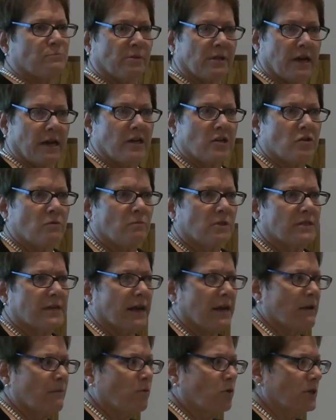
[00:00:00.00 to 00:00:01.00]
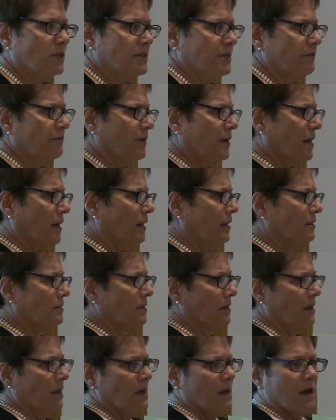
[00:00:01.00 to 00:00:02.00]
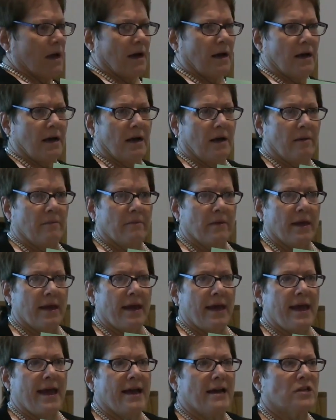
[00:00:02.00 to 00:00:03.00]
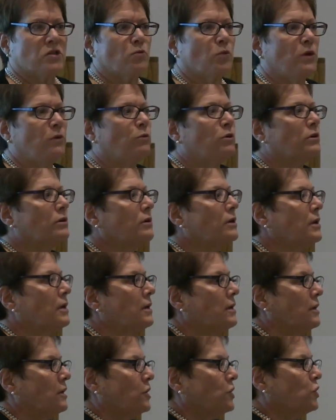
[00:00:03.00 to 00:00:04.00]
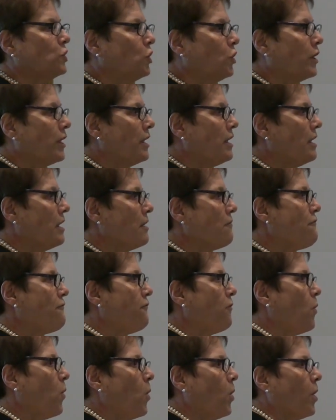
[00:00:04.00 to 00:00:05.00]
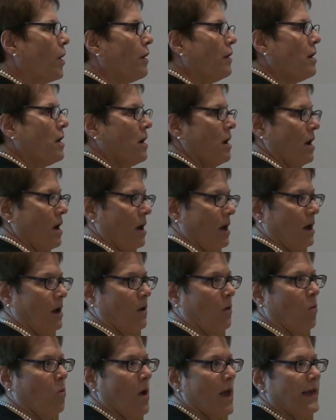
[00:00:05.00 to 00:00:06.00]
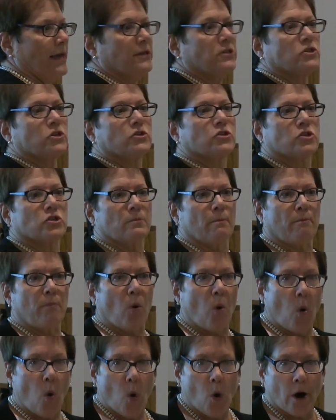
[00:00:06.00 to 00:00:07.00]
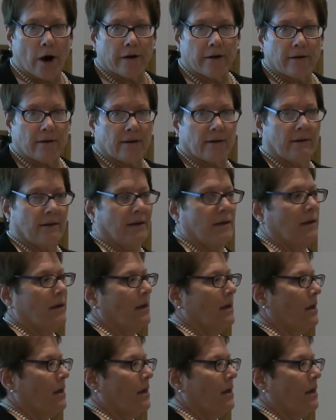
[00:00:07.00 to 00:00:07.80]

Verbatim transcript: explanation was getting more difficult um, as we were looking for uh, ways to support